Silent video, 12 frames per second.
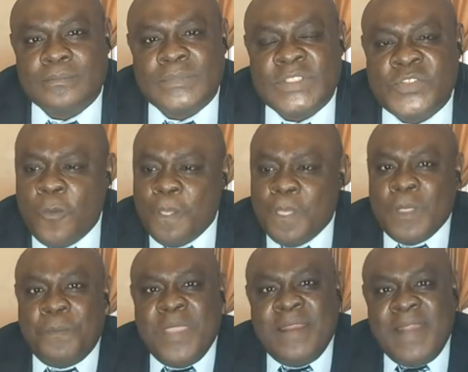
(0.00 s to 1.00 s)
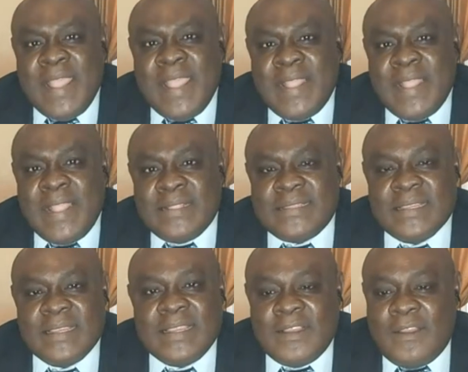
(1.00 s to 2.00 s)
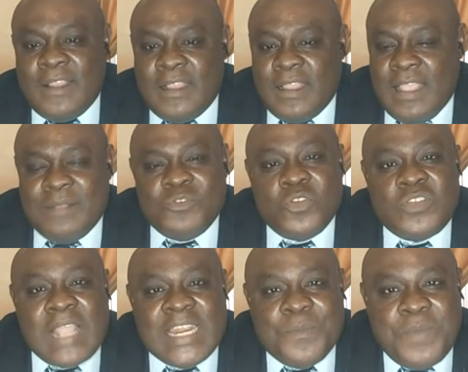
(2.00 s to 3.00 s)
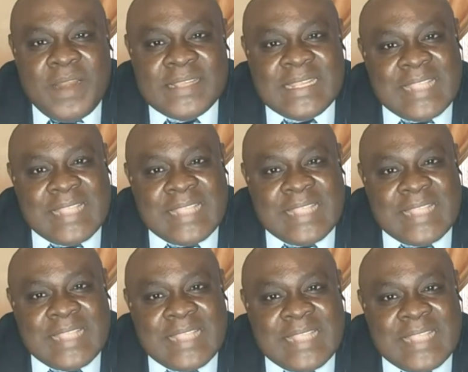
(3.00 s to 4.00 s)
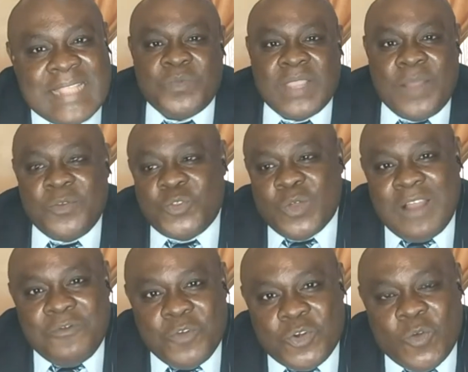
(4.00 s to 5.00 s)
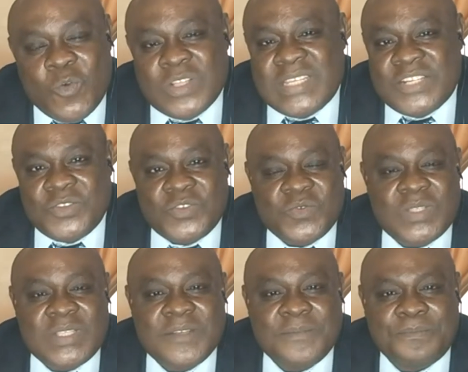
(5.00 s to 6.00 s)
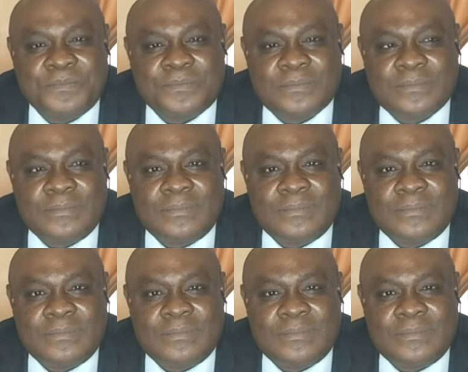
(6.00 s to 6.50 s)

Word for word: So parents those are the parents that I want to come to me. I want to have one on one sessions with mm.